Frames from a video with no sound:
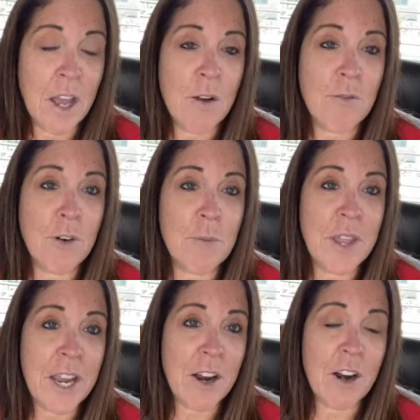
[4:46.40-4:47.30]
From
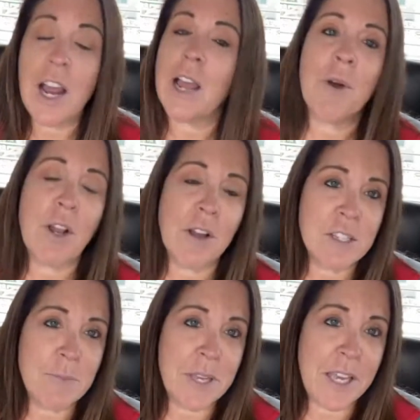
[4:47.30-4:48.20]
there, I went on
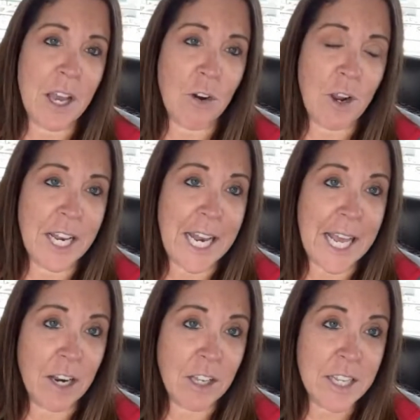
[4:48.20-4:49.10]
to be a credit
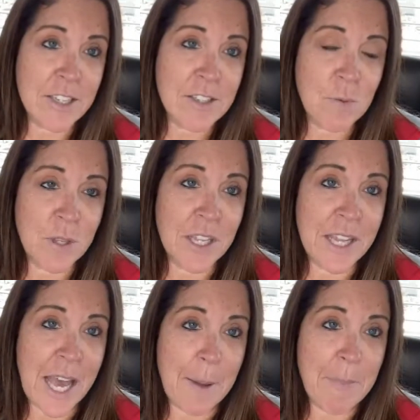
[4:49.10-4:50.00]
analyst within
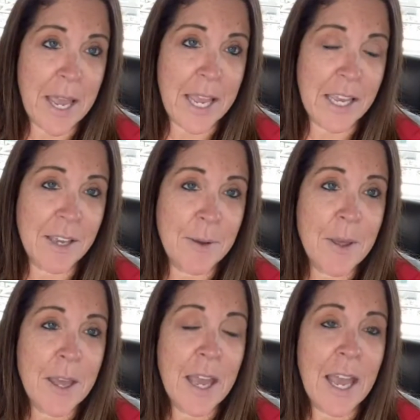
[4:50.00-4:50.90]
that bank,
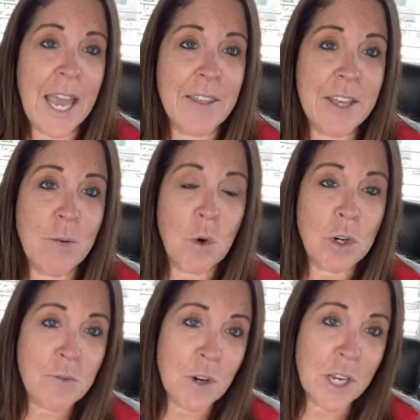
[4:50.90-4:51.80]
and then
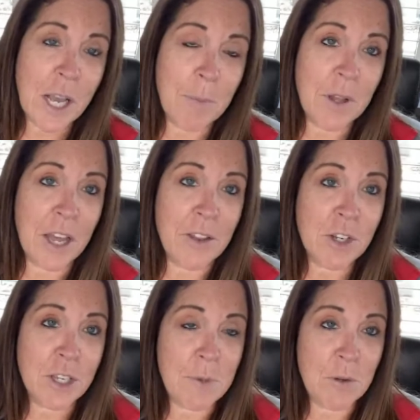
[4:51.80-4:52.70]
worked for a couple other
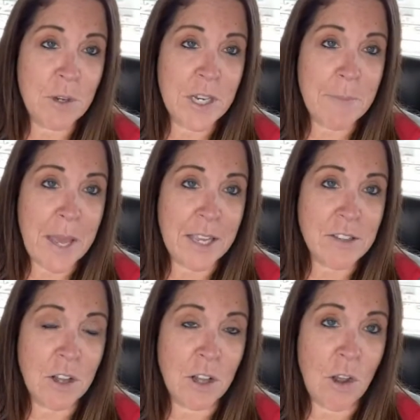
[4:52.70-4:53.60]
community
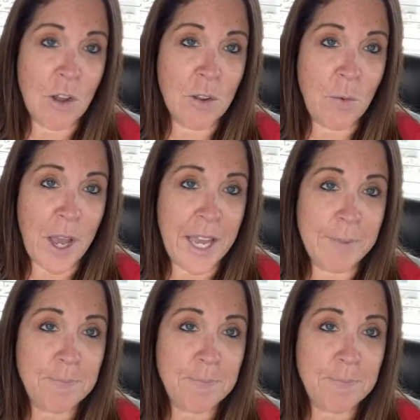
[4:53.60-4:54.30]
banks along the way.